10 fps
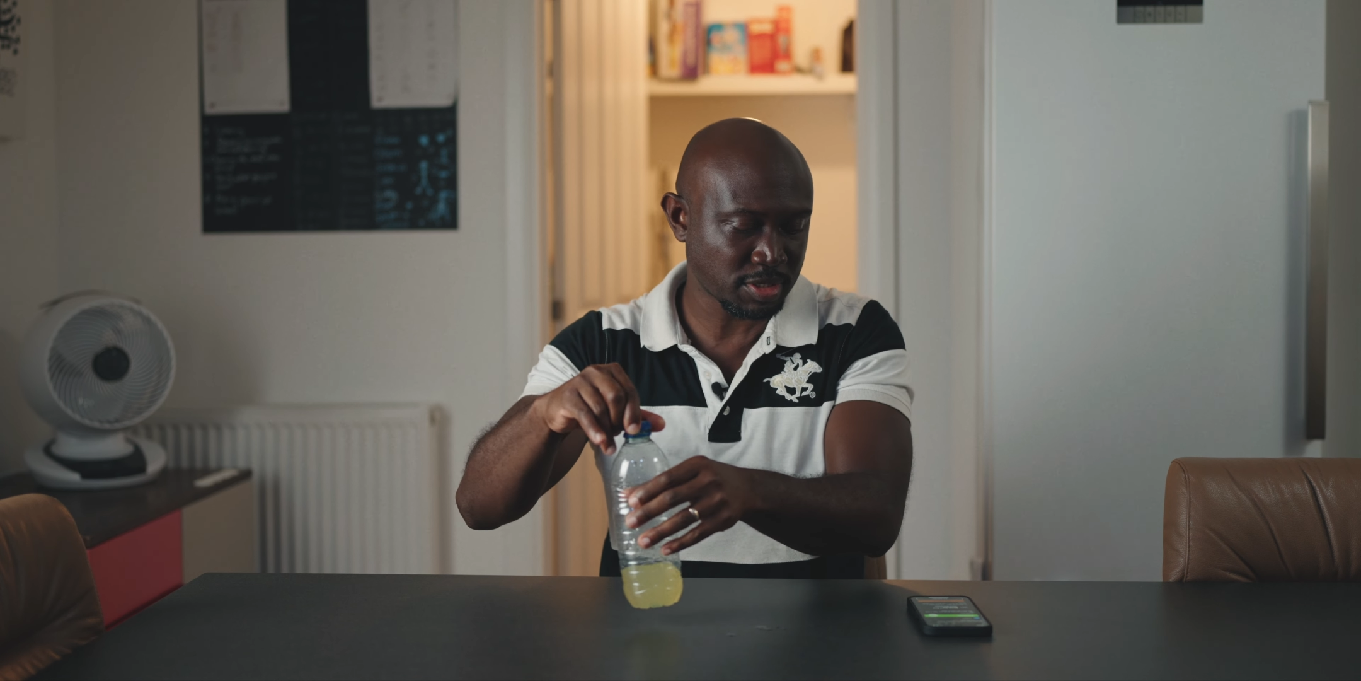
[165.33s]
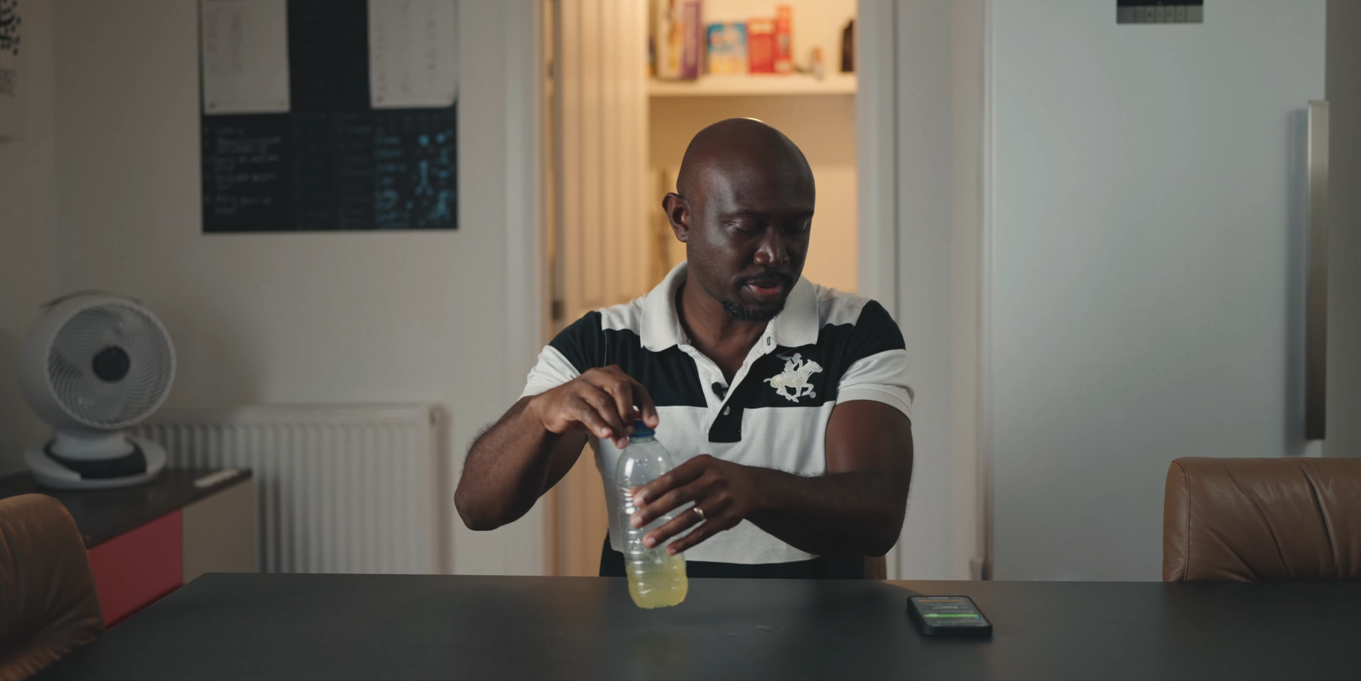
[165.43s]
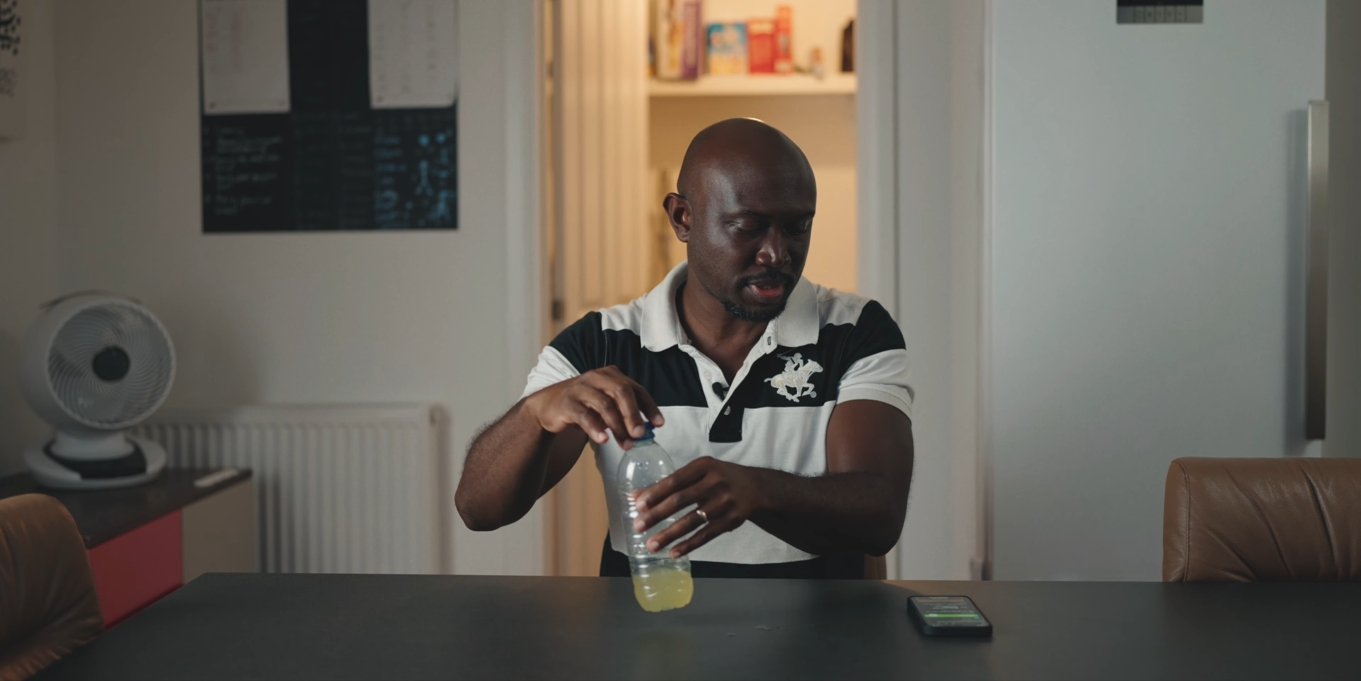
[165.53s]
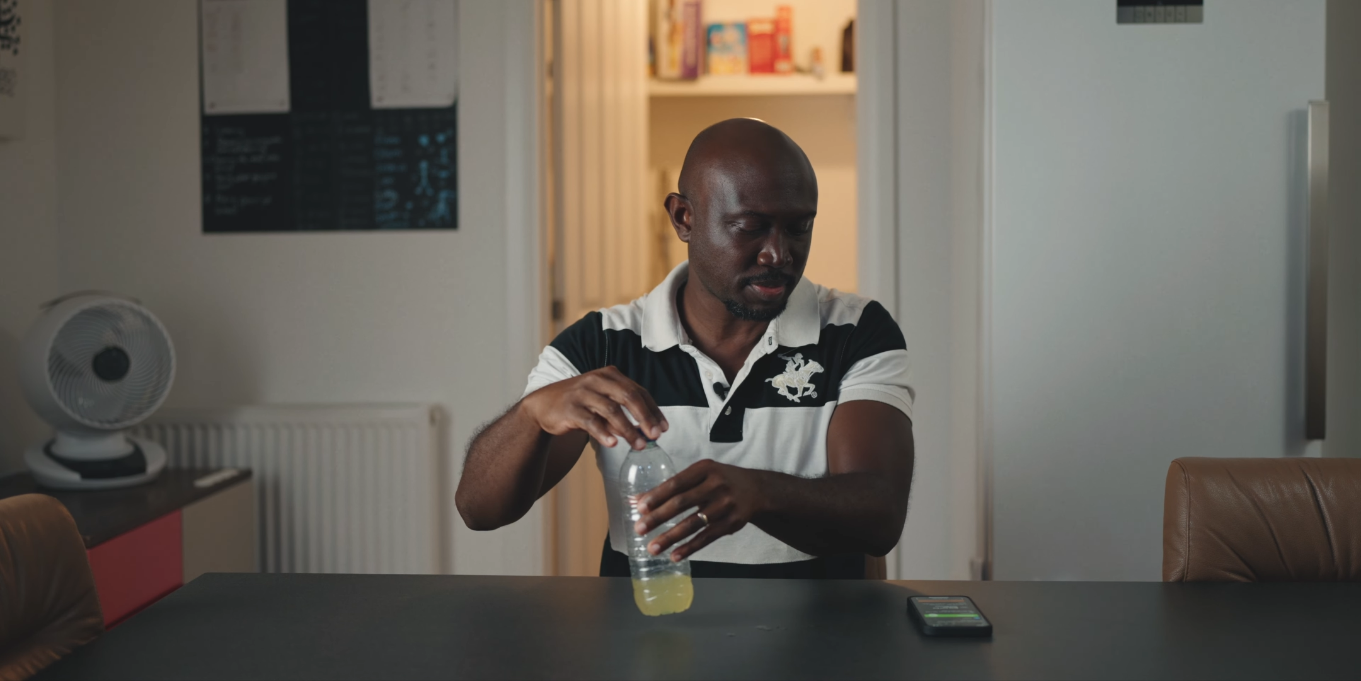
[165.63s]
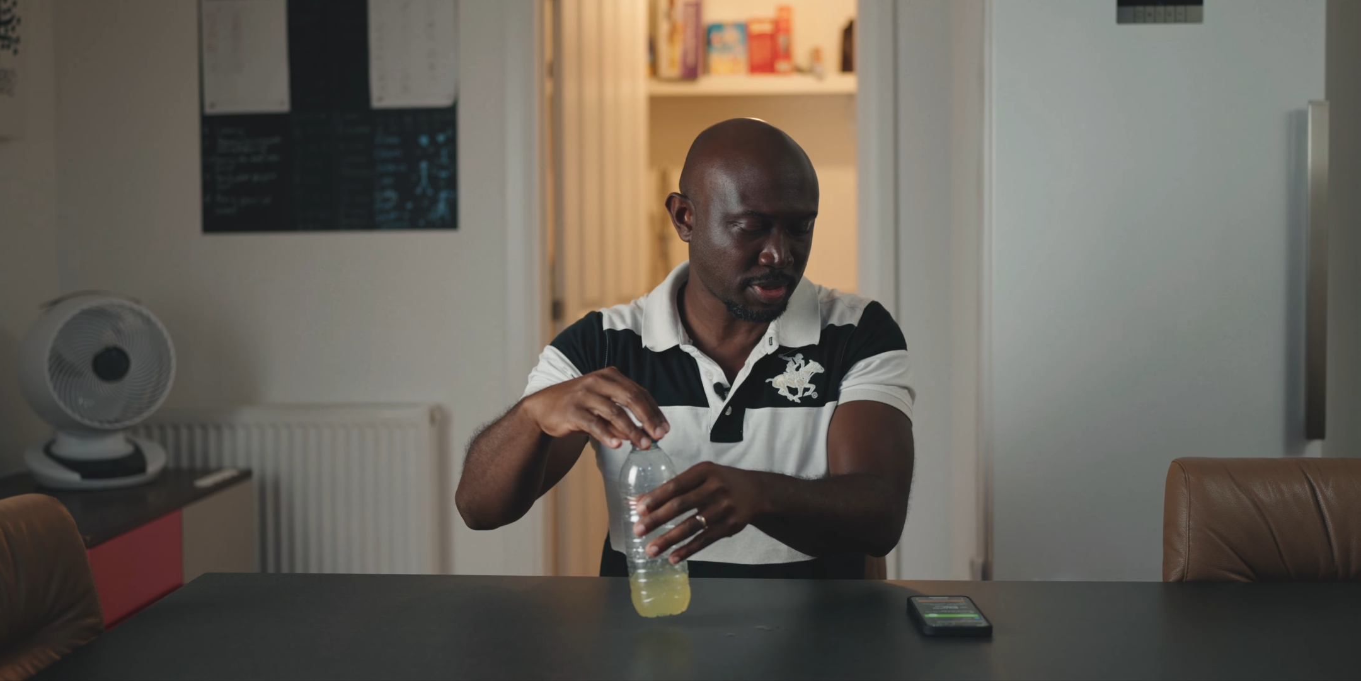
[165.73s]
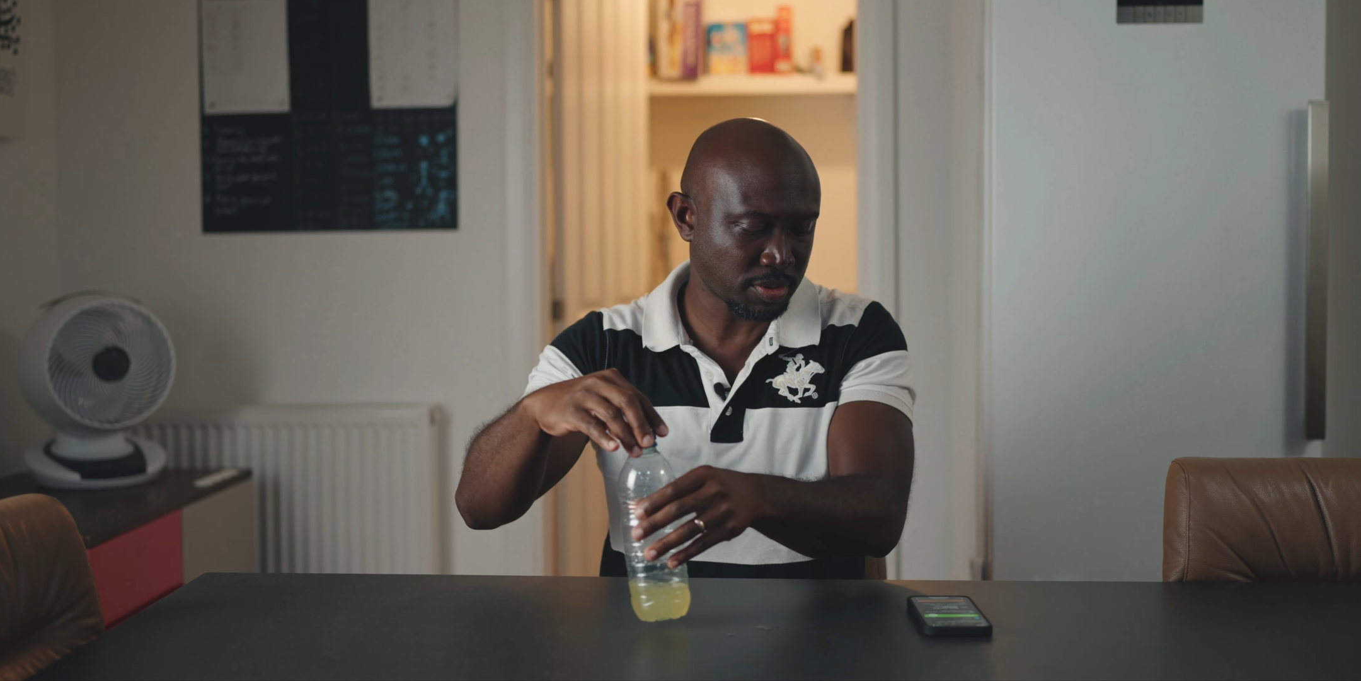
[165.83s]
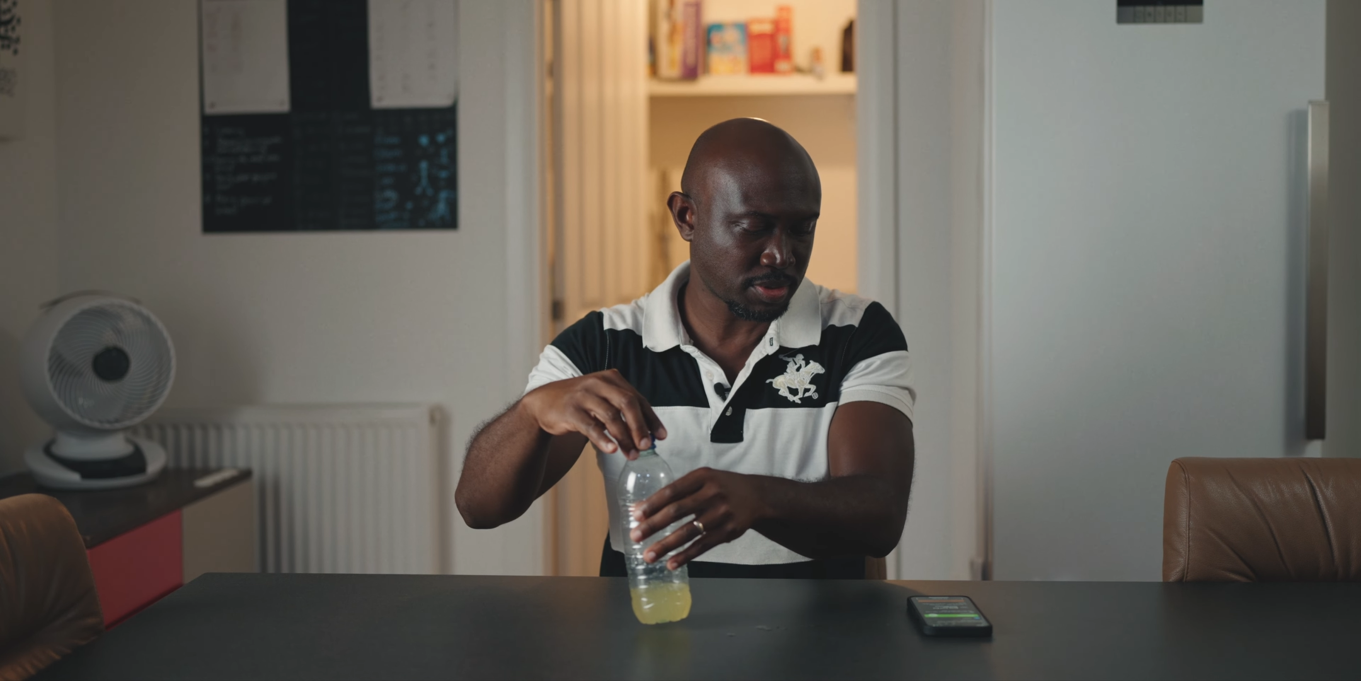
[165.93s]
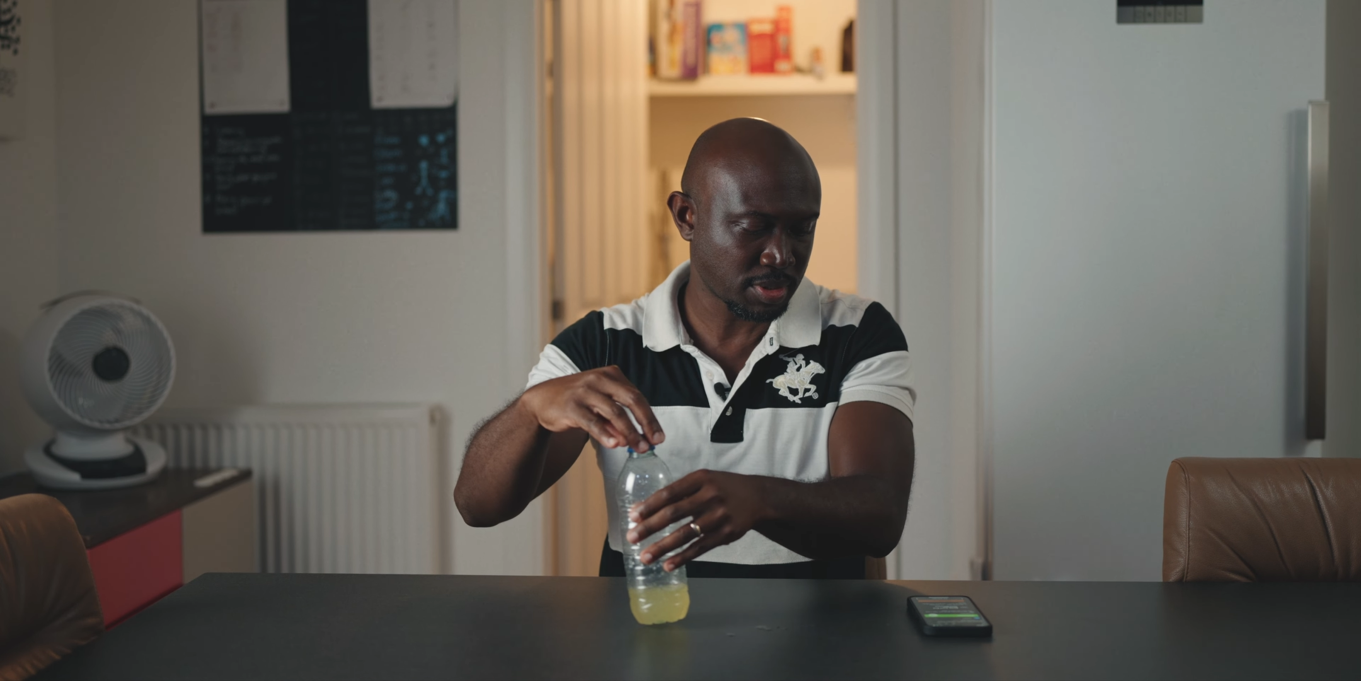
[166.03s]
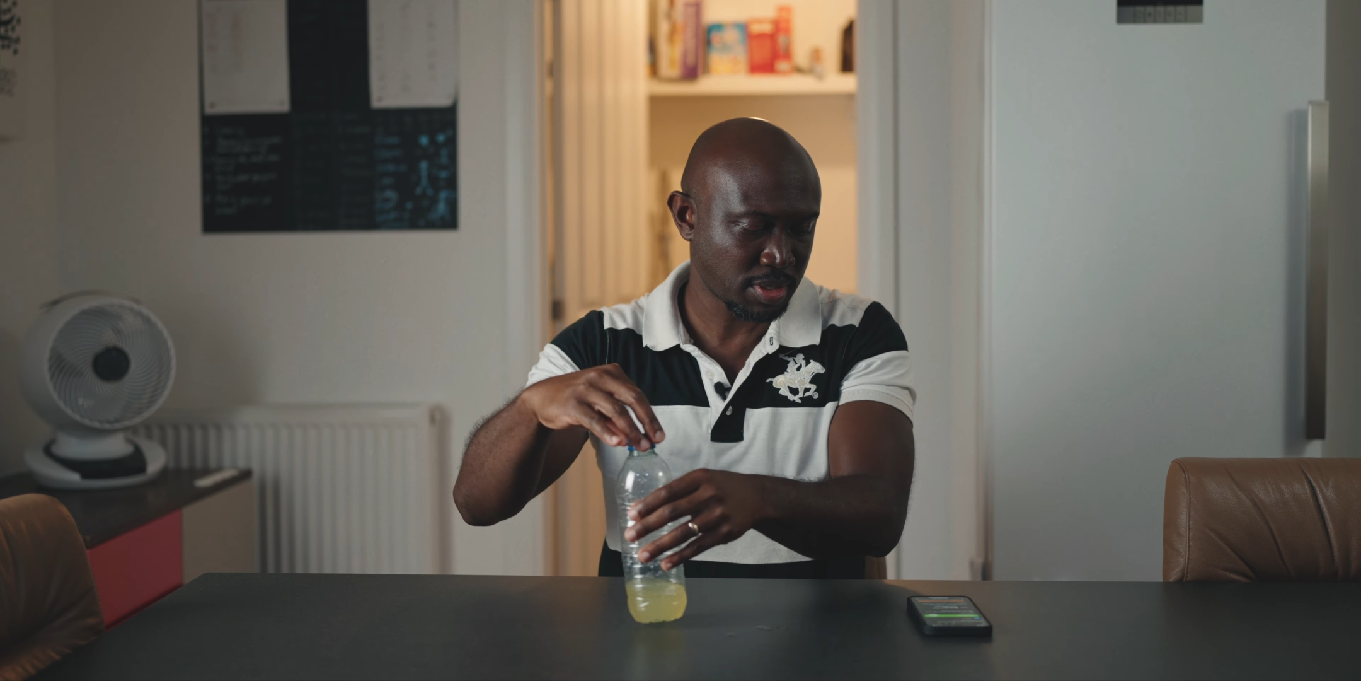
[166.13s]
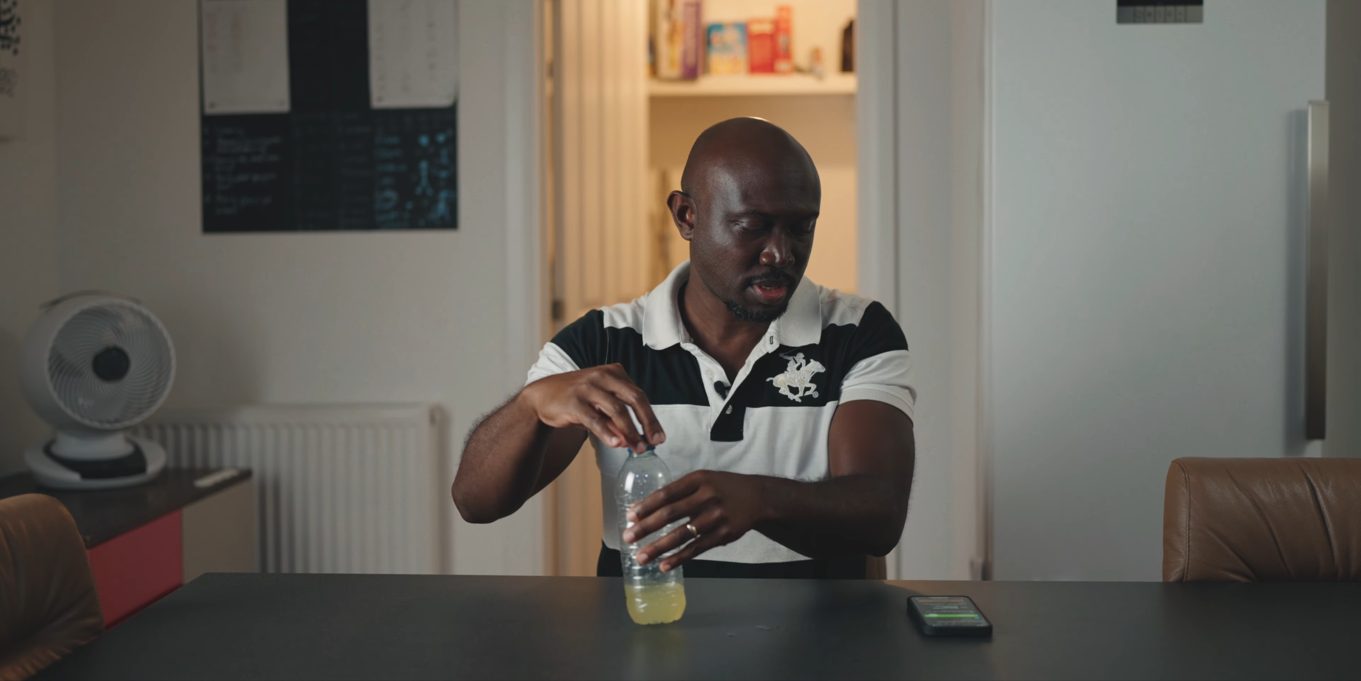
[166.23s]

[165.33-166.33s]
spit amount.